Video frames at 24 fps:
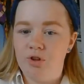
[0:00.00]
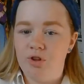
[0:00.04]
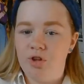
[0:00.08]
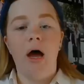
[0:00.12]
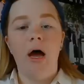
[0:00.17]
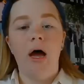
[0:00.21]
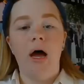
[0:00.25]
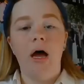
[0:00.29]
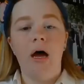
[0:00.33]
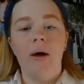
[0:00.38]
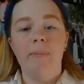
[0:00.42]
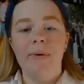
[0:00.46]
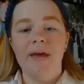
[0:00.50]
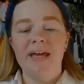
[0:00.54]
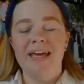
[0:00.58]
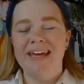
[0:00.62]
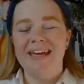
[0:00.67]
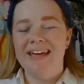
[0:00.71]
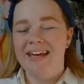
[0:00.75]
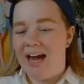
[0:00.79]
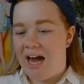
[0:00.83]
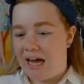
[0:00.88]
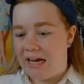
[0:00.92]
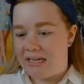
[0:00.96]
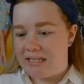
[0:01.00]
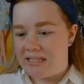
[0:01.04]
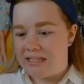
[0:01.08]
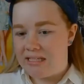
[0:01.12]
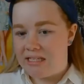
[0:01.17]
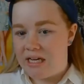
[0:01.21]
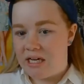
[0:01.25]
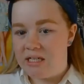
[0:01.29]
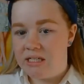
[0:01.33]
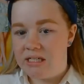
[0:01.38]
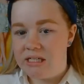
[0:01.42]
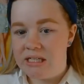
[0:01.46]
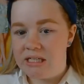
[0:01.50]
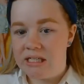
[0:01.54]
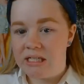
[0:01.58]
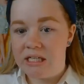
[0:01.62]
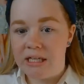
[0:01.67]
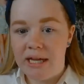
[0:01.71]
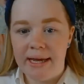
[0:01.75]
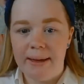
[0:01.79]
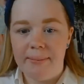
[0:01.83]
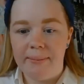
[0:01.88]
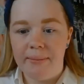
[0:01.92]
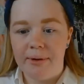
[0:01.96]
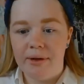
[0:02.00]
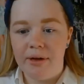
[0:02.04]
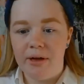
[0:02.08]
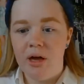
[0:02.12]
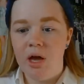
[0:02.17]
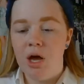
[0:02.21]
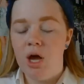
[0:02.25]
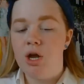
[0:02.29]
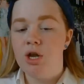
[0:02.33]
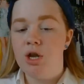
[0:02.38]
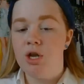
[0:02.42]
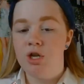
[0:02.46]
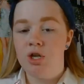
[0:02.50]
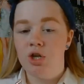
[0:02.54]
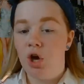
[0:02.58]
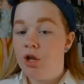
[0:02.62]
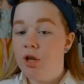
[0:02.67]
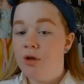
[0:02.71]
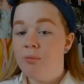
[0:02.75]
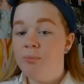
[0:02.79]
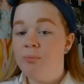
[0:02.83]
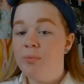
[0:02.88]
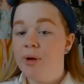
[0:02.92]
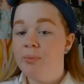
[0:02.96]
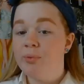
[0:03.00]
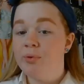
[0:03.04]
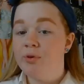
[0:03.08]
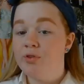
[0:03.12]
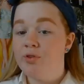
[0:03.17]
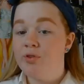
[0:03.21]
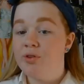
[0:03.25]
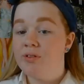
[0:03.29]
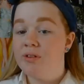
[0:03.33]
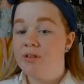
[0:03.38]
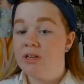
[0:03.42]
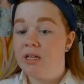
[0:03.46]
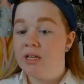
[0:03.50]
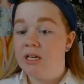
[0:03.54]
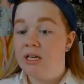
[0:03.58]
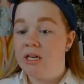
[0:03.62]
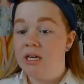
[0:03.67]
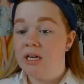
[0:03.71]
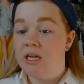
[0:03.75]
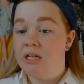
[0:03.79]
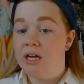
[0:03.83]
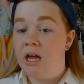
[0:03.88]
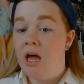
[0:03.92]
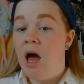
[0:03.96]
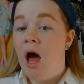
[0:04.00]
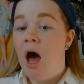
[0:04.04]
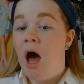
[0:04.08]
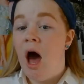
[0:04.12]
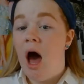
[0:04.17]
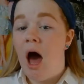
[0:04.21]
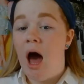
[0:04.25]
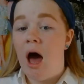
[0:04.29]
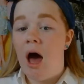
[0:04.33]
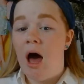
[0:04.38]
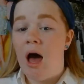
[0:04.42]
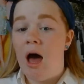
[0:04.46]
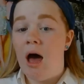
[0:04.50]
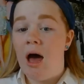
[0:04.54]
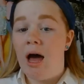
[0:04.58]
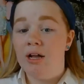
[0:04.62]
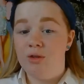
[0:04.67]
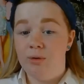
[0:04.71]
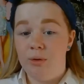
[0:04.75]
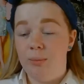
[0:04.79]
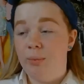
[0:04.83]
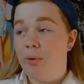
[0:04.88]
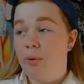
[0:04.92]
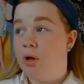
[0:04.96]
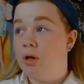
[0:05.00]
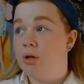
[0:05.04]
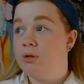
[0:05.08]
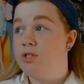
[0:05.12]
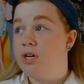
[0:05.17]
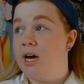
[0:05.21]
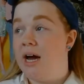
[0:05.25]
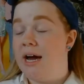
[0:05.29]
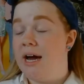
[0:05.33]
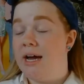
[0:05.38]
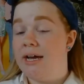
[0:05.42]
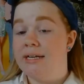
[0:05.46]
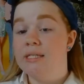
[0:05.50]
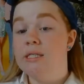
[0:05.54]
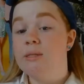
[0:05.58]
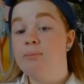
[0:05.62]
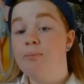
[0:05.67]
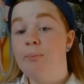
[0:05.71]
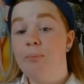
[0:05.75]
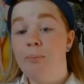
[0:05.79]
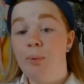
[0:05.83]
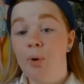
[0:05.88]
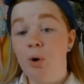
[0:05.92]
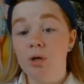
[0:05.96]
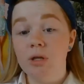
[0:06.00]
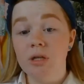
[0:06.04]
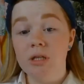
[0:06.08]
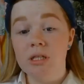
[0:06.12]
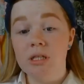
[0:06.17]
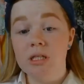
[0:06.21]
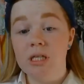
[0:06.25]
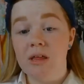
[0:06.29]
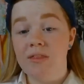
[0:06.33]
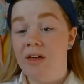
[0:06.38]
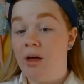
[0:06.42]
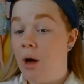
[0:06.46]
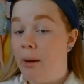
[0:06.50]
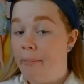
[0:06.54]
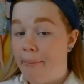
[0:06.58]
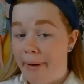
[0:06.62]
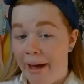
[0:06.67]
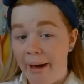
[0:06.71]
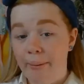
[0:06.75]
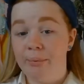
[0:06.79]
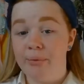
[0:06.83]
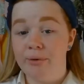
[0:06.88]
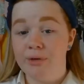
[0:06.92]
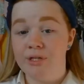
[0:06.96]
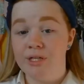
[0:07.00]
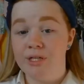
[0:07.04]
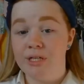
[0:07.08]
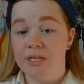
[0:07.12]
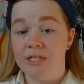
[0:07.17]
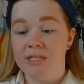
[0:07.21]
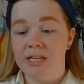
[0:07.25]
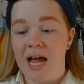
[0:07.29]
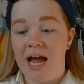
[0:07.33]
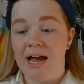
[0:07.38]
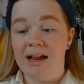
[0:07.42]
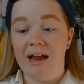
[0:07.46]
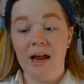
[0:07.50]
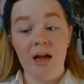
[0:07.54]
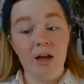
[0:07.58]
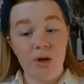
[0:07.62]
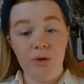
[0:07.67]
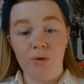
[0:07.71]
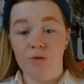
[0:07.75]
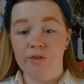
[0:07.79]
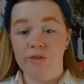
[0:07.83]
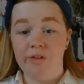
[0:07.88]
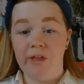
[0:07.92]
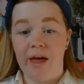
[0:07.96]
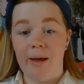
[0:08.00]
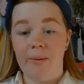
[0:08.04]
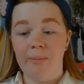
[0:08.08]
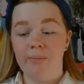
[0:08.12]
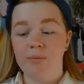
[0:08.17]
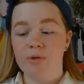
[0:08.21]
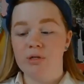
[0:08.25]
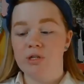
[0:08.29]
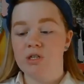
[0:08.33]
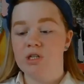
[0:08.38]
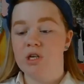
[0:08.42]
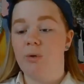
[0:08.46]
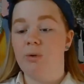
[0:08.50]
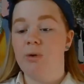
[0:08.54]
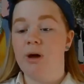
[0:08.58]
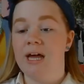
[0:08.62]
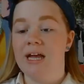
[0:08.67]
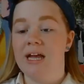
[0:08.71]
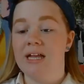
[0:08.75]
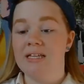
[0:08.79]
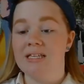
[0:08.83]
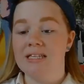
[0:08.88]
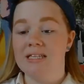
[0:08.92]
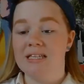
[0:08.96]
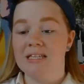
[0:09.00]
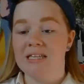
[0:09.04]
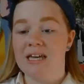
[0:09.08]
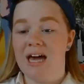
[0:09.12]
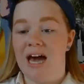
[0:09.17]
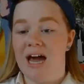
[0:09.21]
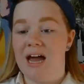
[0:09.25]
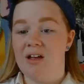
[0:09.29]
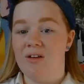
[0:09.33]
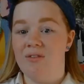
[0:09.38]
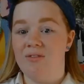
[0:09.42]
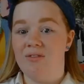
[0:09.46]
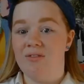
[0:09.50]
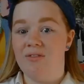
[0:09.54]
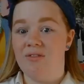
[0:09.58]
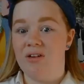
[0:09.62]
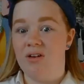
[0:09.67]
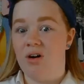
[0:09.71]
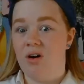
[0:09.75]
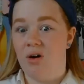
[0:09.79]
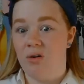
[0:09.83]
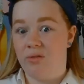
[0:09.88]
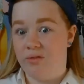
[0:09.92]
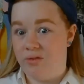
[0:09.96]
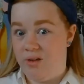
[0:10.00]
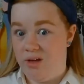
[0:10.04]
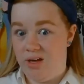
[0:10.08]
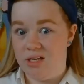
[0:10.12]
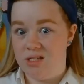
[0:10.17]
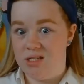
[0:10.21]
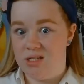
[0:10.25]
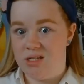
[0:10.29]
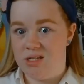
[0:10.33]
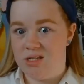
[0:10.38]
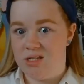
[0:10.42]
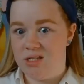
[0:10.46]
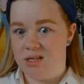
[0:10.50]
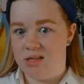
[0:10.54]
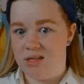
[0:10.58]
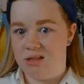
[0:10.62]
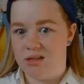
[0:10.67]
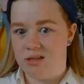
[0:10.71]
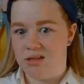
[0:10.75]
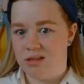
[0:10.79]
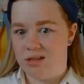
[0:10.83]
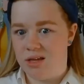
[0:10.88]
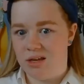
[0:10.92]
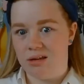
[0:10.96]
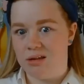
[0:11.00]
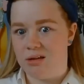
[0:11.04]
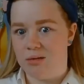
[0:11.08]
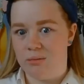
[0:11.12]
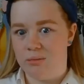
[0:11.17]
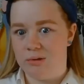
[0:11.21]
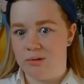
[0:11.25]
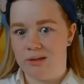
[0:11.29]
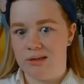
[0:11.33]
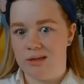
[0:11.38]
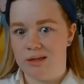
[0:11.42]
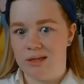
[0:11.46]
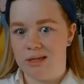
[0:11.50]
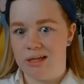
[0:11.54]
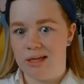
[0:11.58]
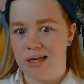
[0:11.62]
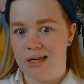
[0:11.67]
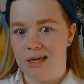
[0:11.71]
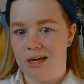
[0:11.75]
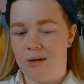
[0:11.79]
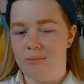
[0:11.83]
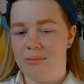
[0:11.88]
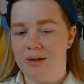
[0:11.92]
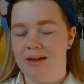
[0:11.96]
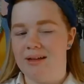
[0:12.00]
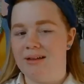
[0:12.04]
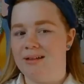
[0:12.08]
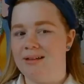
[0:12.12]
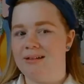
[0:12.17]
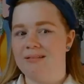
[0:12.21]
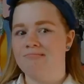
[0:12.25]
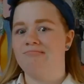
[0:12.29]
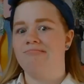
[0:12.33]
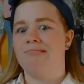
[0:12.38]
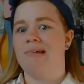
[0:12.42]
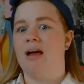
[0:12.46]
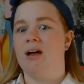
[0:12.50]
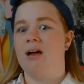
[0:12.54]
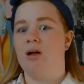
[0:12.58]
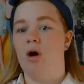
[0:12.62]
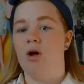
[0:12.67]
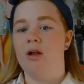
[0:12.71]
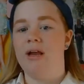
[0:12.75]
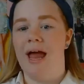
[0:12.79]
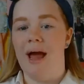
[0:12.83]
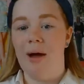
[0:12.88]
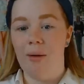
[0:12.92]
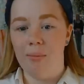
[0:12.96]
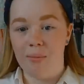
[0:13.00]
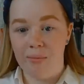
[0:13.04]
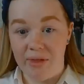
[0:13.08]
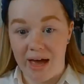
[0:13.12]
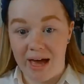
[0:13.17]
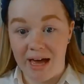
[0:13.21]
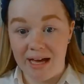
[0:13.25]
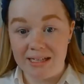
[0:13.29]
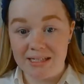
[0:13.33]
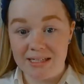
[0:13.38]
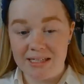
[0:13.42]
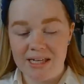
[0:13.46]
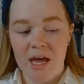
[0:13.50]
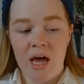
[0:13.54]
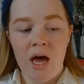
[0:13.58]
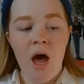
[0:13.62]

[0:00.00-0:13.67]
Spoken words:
Yes, a disclaimer, none of my brushes are clean. I do apologize, but they are my brushes and I use them, so it's kind of obvious that they're gonna be dirty. I mean, I can't help that.